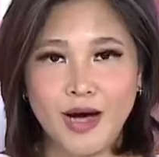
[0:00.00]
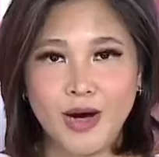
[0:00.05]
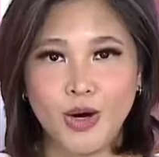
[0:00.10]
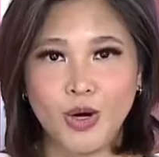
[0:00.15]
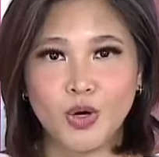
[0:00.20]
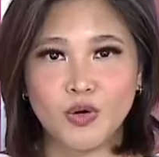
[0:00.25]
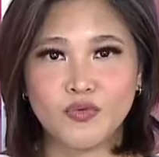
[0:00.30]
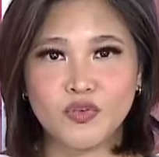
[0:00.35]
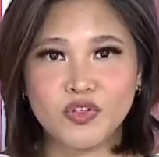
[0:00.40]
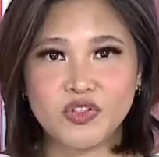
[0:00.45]

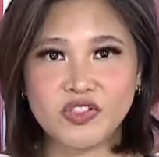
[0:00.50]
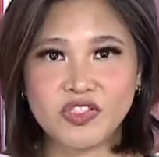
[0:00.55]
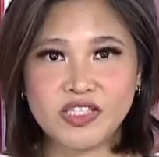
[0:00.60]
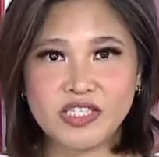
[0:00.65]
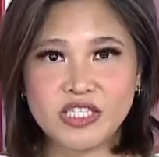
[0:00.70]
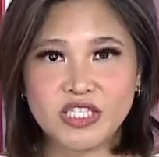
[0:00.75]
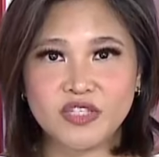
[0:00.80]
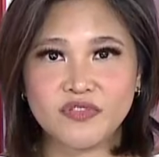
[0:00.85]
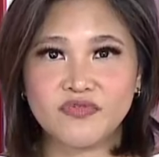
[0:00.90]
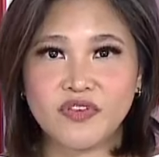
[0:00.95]

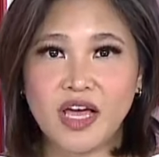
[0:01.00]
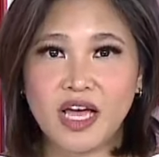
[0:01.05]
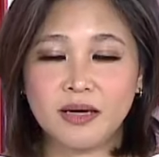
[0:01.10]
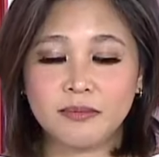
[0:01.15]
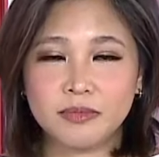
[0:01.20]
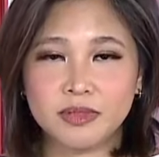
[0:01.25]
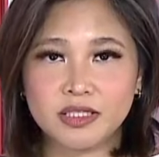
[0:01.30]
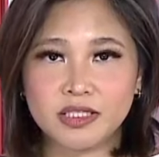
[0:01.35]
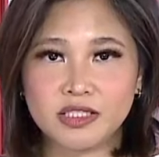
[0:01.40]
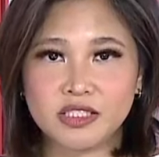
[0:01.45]
Overseas
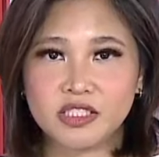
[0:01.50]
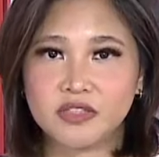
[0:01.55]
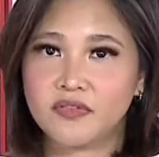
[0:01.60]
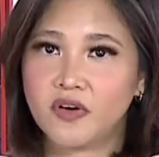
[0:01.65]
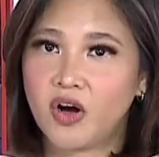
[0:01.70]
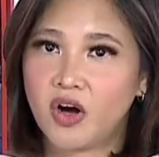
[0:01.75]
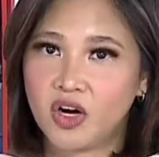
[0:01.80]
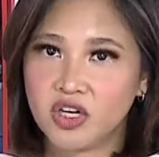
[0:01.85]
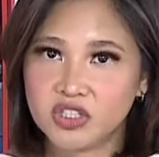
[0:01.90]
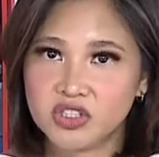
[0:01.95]
families of
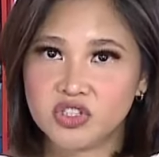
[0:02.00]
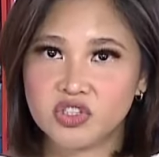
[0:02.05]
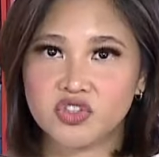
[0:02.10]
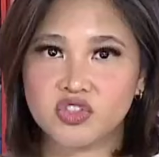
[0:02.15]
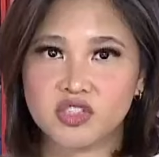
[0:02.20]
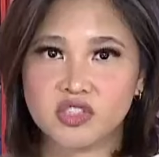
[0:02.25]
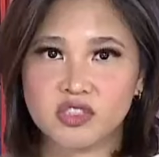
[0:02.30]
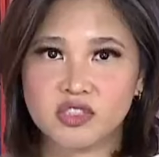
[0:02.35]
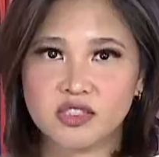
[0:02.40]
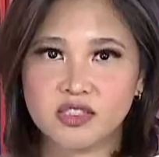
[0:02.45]

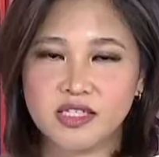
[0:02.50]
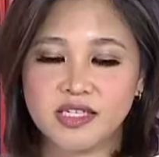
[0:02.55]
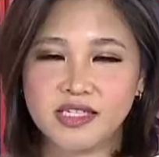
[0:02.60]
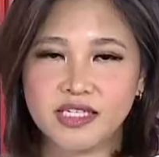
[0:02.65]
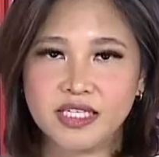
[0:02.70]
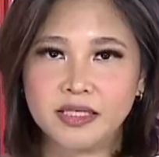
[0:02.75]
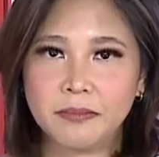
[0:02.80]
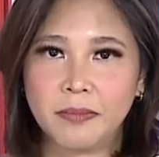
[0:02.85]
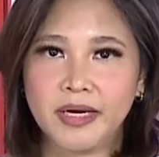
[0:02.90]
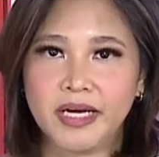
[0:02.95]
hostages
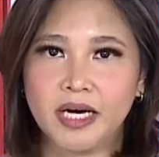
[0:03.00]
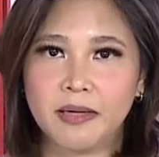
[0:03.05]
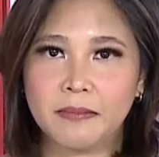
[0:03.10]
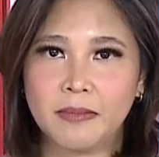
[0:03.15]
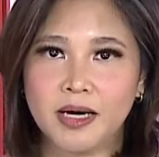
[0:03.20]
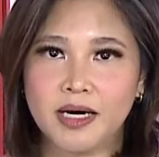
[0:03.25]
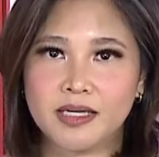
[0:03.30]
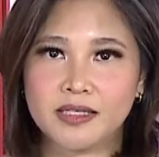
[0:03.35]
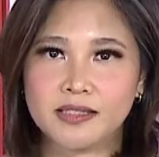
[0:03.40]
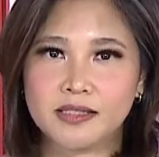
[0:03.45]
taken by
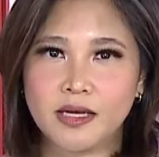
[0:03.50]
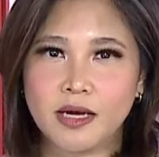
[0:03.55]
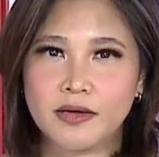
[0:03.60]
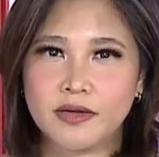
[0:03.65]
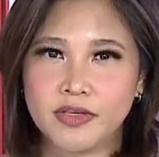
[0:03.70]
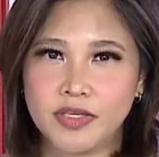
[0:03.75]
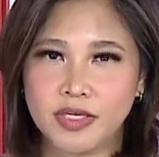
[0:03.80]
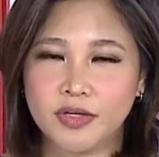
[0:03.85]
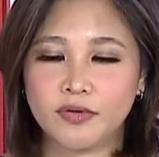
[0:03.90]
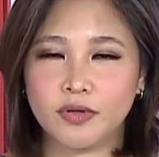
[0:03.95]
Hamas a
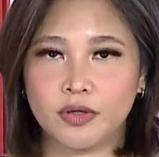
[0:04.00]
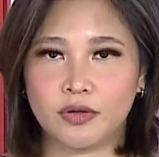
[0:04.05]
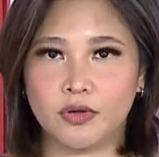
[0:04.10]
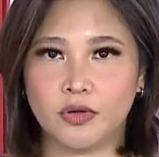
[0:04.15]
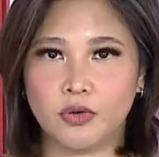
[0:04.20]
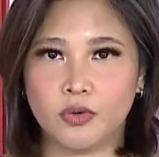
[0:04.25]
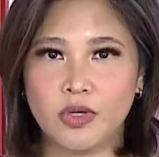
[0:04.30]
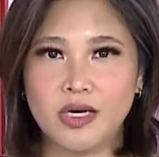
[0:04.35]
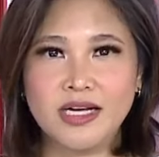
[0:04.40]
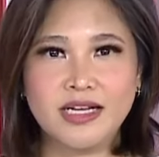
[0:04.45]
year
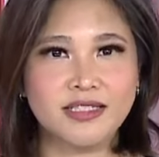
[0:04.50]
ago